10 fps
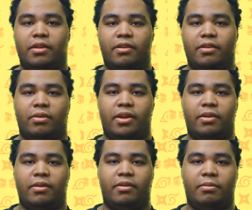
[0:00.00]
So
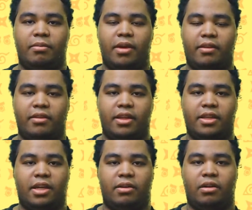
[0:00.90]
he's basically
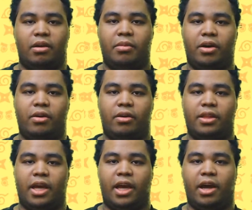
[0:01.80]
telling him about all
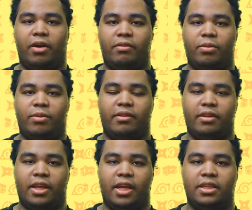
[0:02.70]
that, how everyone's
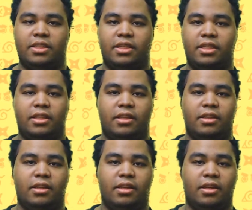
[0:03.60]
linked.
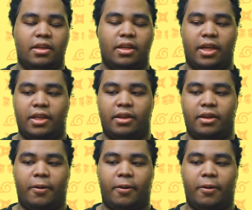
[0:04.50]
And,